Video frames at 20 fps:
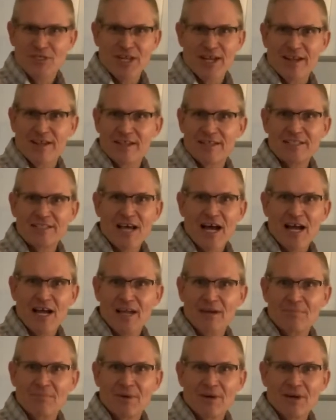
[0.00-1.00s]
of the
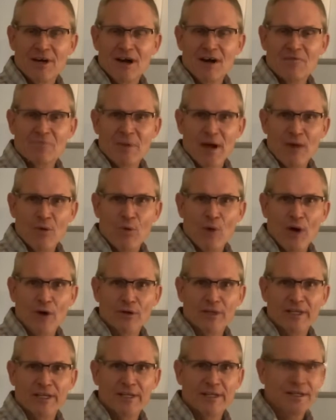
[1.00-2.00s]
time of my
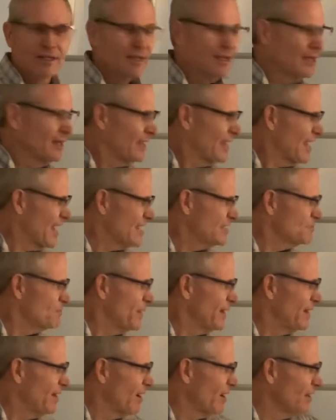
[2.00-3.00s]
welding has
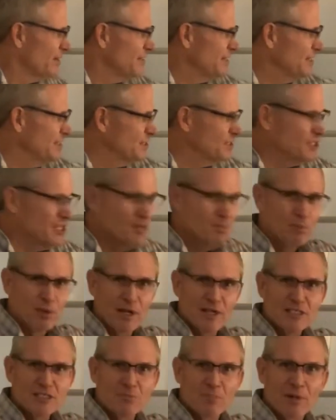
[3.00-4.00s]
been on DC
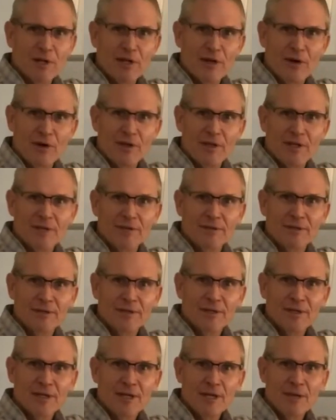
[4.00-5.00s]
plus polarity,
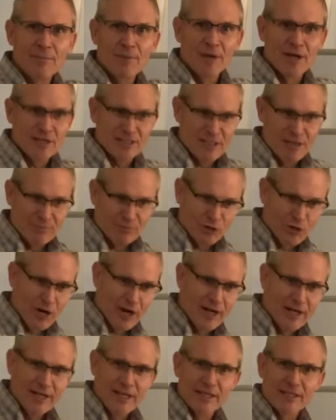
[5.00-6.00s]
because I'm
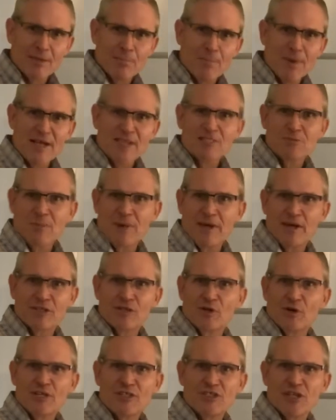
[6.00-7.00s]
trying to get the best
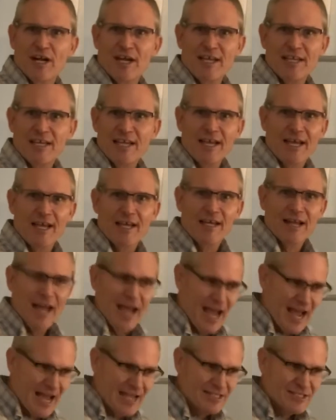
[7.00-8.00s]
penetration I can
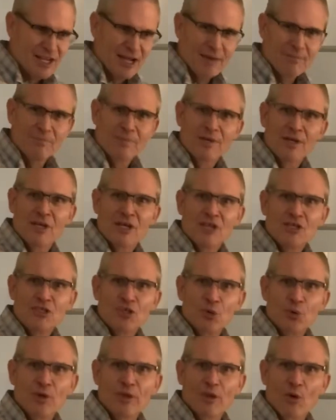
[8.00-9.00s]
as I'm
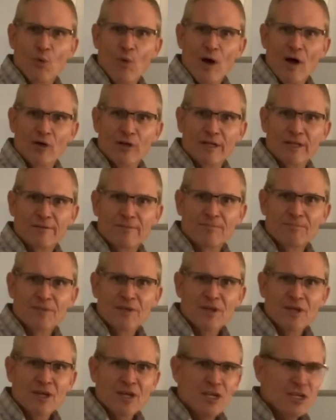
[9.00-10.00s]
doing the welding.
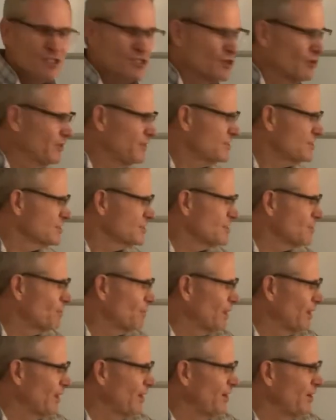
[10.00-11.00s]
So this is a
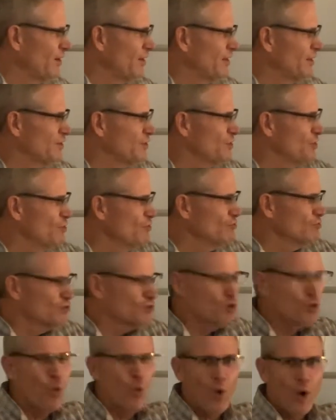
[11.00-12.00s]
polarity that's used
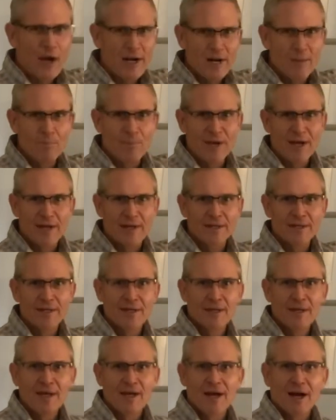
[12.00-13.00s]
quite a bit
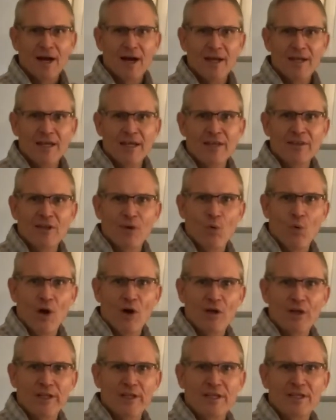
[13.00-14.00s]
in the
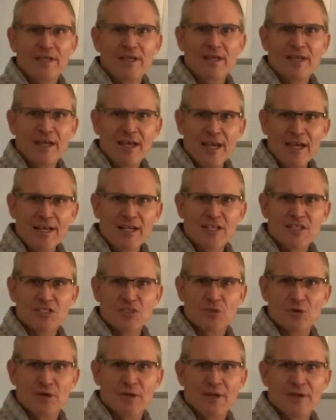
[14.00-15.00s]
welding
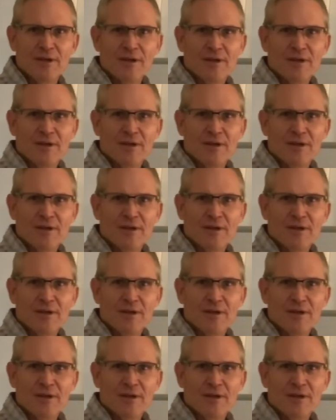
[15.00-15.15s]
industry.